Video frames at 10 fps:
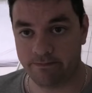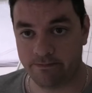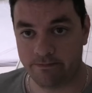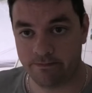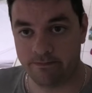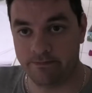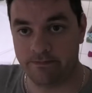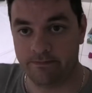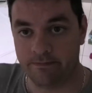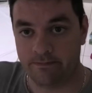
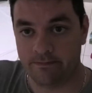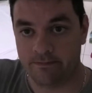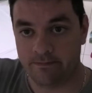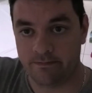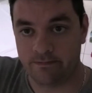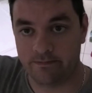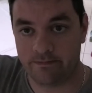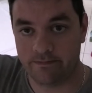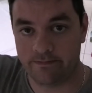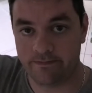
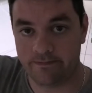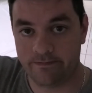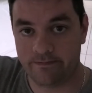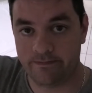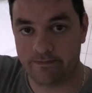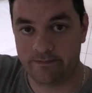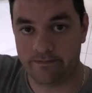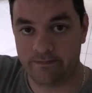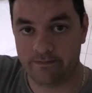(no one is talking)